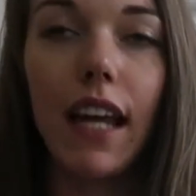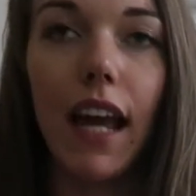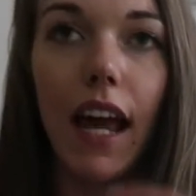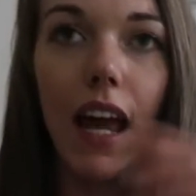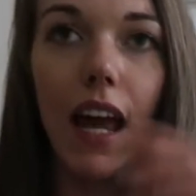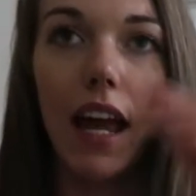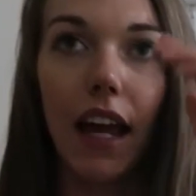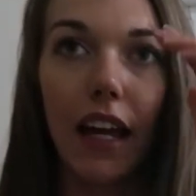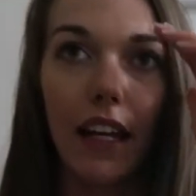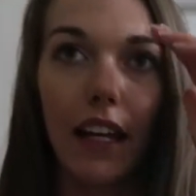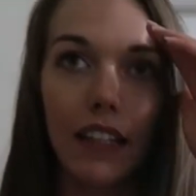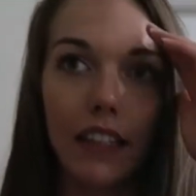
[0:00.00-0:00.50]

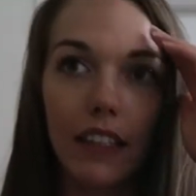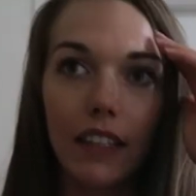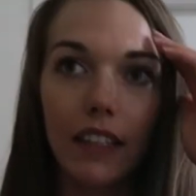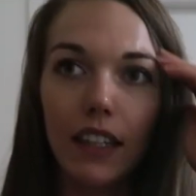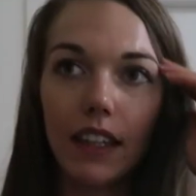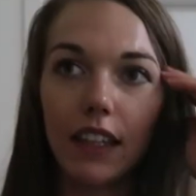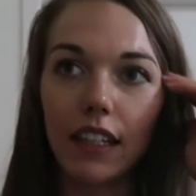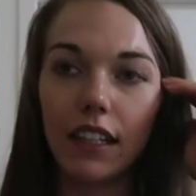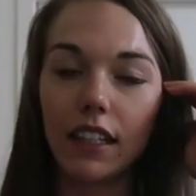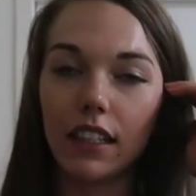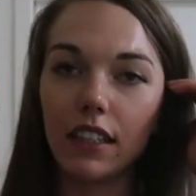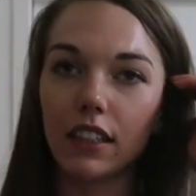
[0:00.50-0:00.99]
and
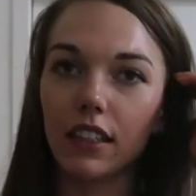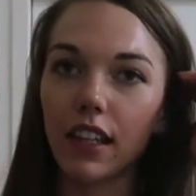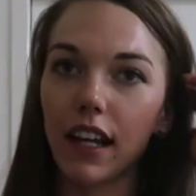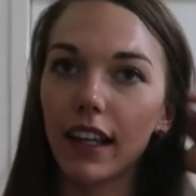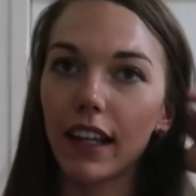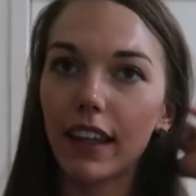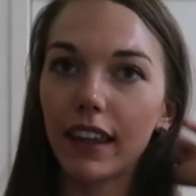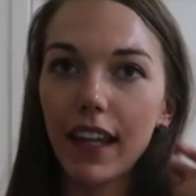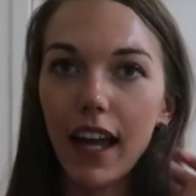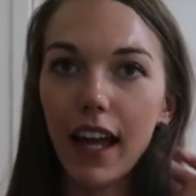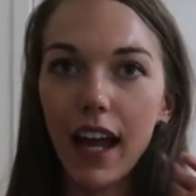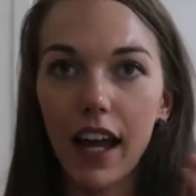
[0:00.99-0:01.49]
things
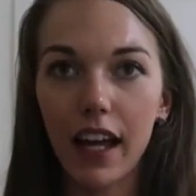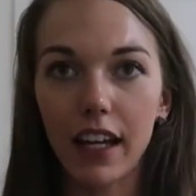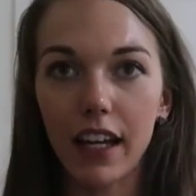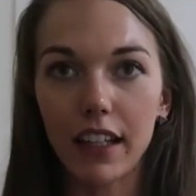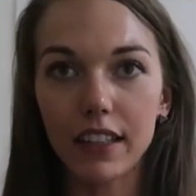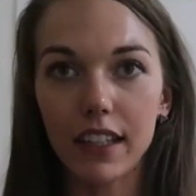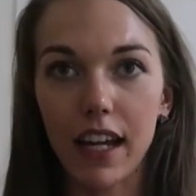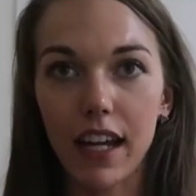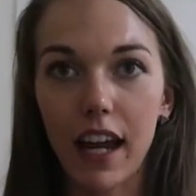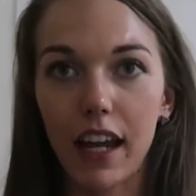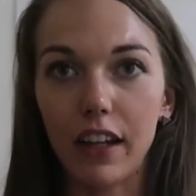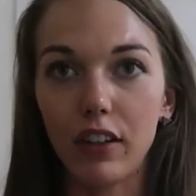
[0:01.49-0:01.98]
like
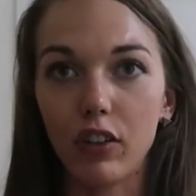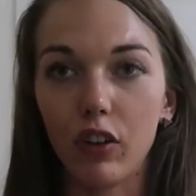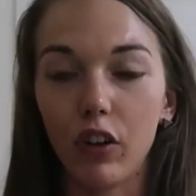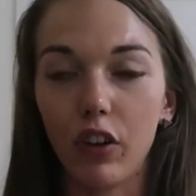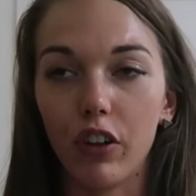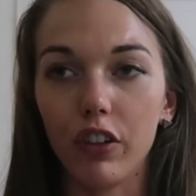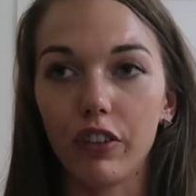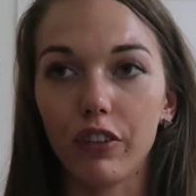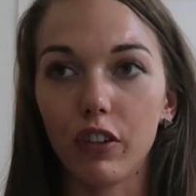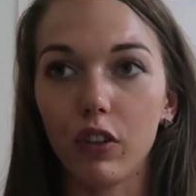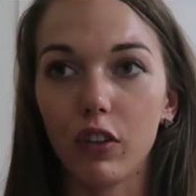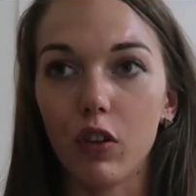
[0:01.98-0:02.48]
that, and
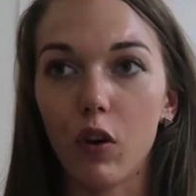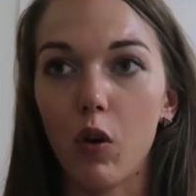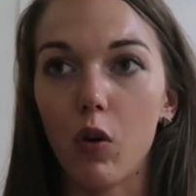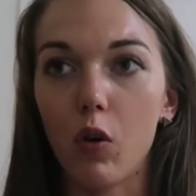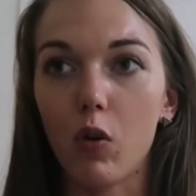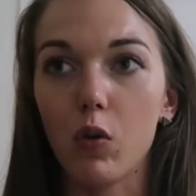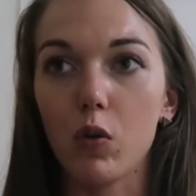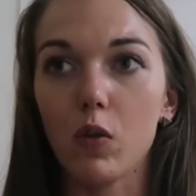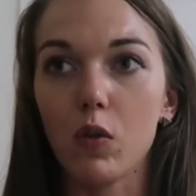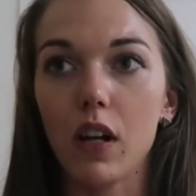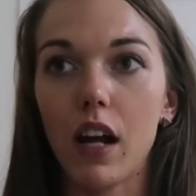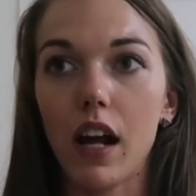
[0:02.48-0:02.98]

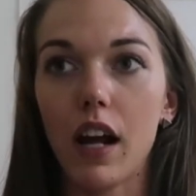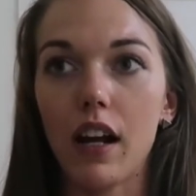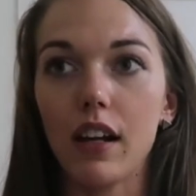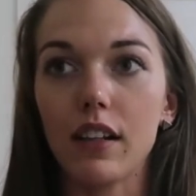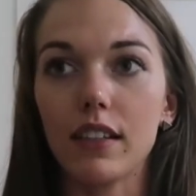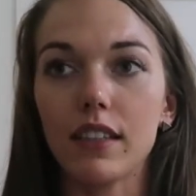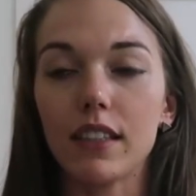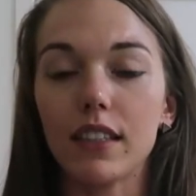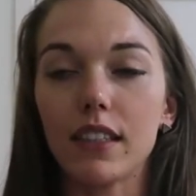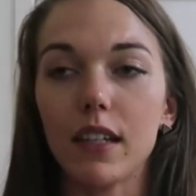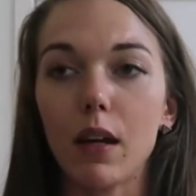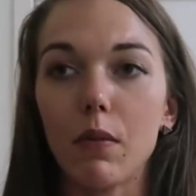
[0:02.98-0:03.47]
overall
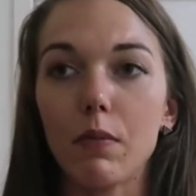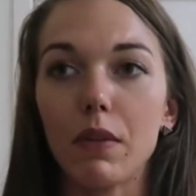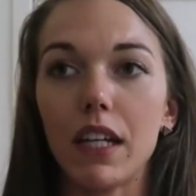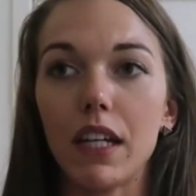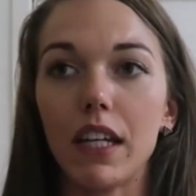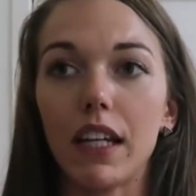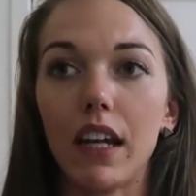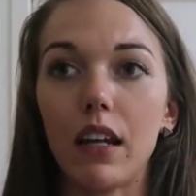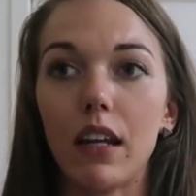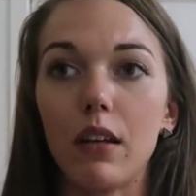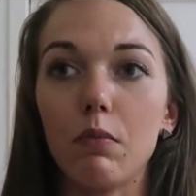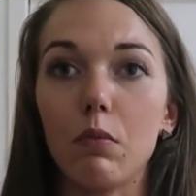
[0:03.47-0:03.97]

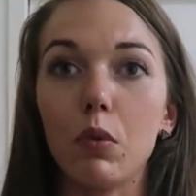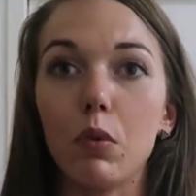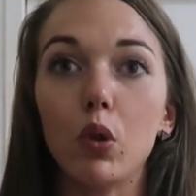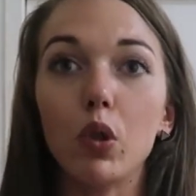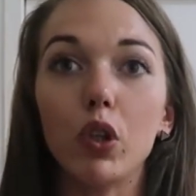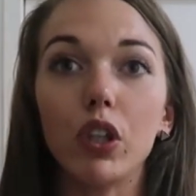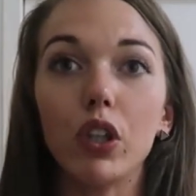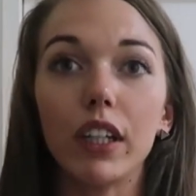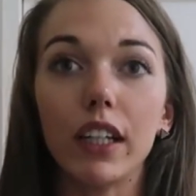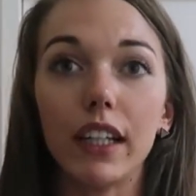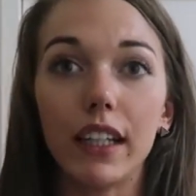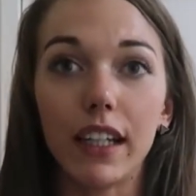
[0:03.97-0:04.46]
stomach and
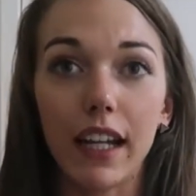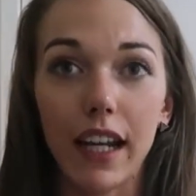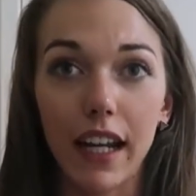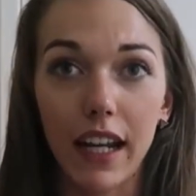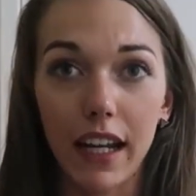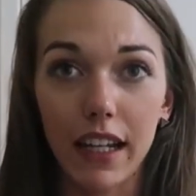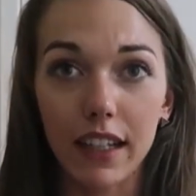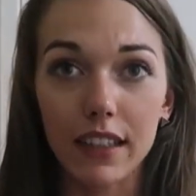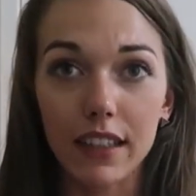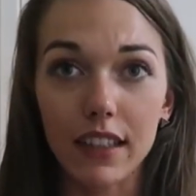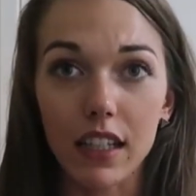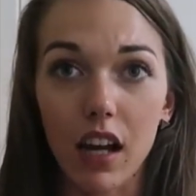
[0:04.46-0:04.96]
mood
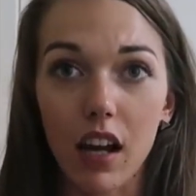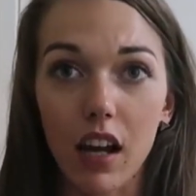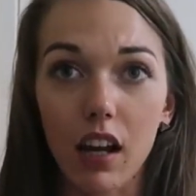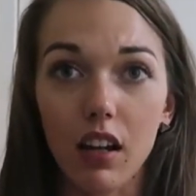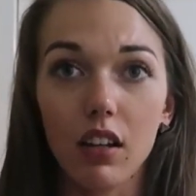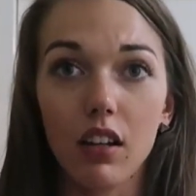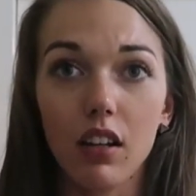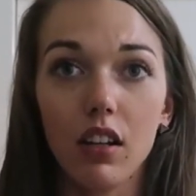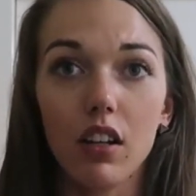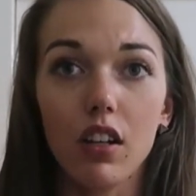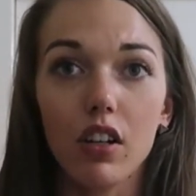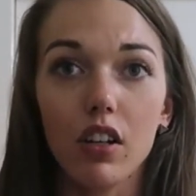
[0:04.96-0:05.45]

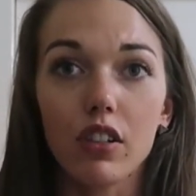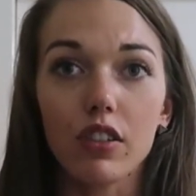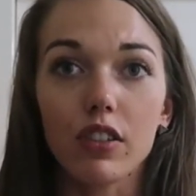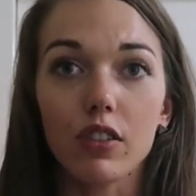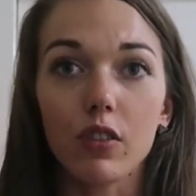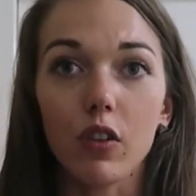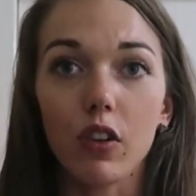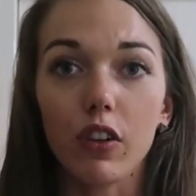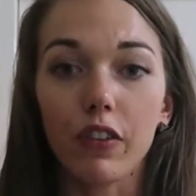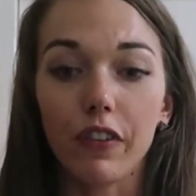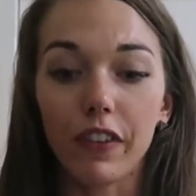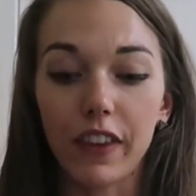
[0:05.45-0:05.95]
enhancer
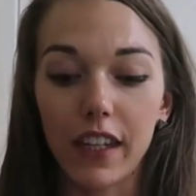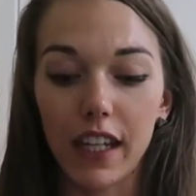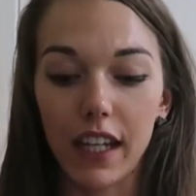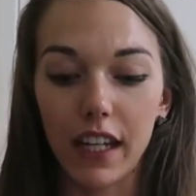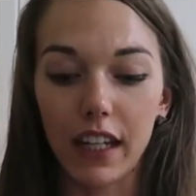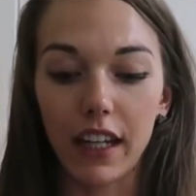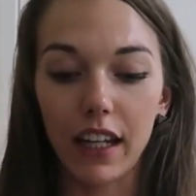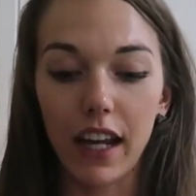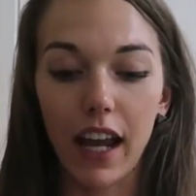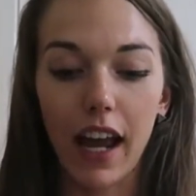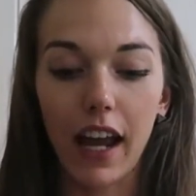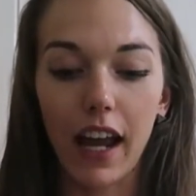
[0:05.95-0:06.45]
sort of
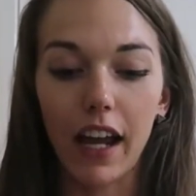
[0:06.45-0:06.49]
thing.